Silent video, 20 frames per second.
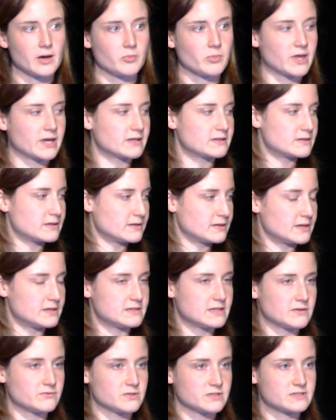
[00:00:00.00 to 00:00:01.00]
Like
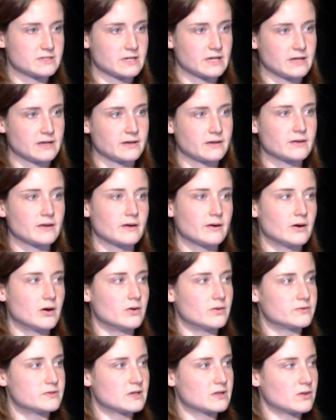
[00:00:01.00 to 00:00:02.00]
Dave was saying,
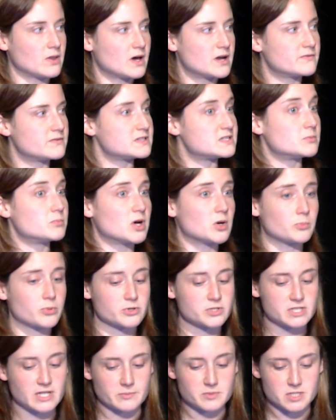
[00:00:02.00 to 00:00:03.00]
a lot of it's about
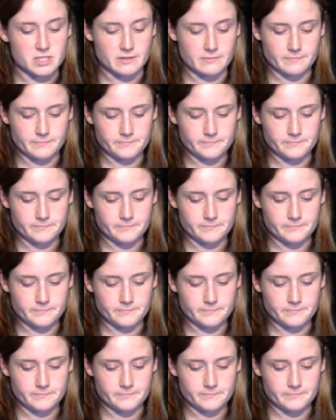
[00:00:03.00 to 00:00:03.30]
perception.